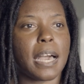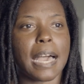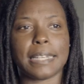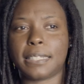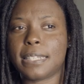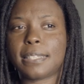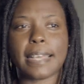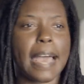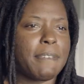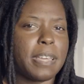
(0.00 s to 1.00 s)
I just
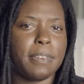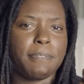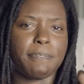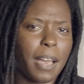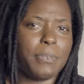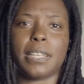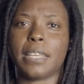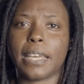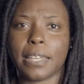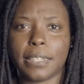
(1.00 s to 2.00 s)
haven't found it
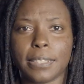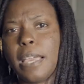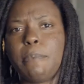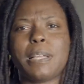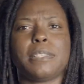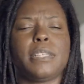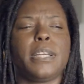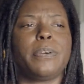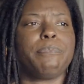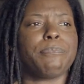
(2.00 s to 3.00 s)
yet. And plus, you
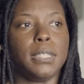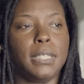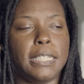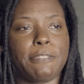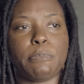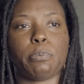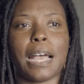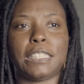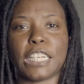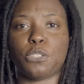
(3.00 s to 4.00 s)
know, different
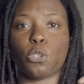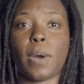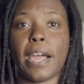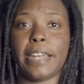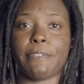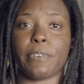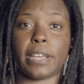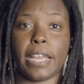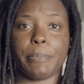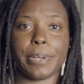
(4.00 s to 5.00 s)
projects require different
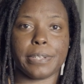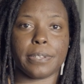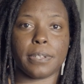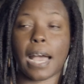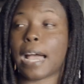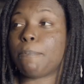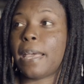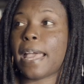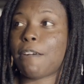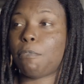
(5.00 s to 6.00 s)
cameras. I
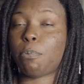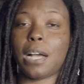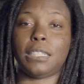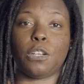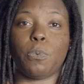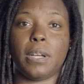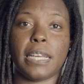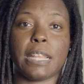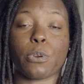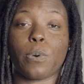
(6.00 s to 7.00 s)
may have a project one
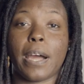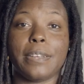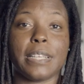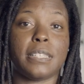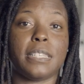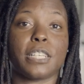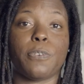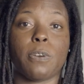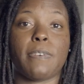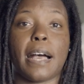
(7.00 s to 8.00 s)
day that requires a
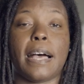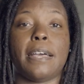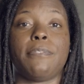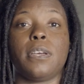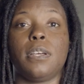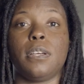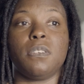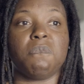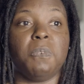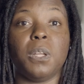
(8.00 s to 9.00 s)
6.5
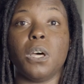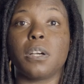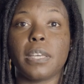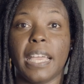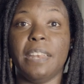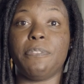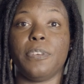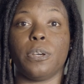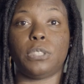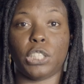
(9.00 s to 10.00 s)
look and
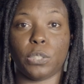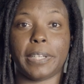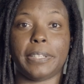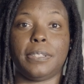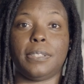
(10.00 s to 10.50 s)
feel to it.